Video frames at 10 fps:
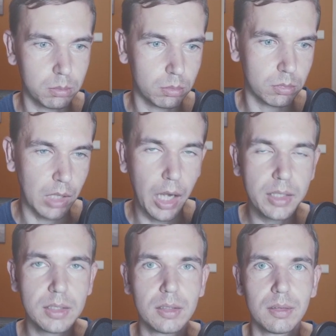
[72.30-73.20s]

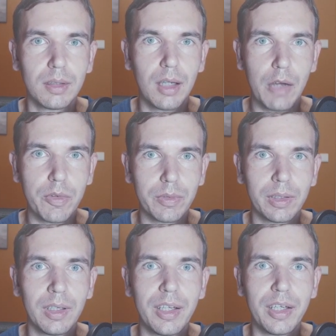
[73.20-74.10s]
nice.
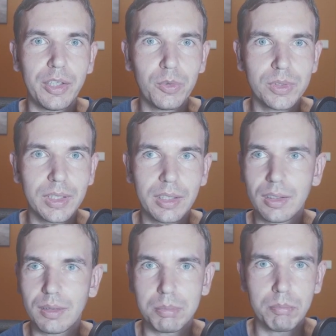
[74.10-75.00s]
However, using
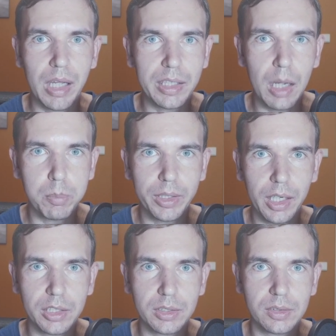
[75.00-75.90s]
many
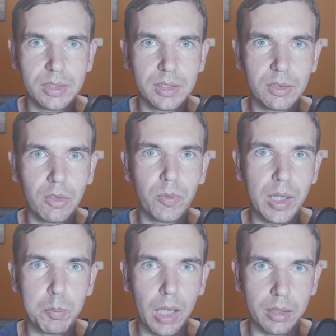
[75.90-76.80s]
applications is not very
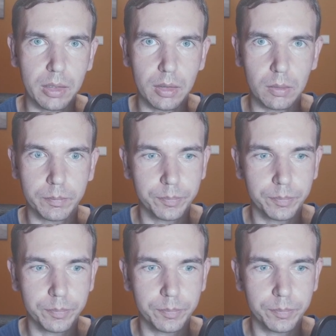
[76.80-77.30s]
practical.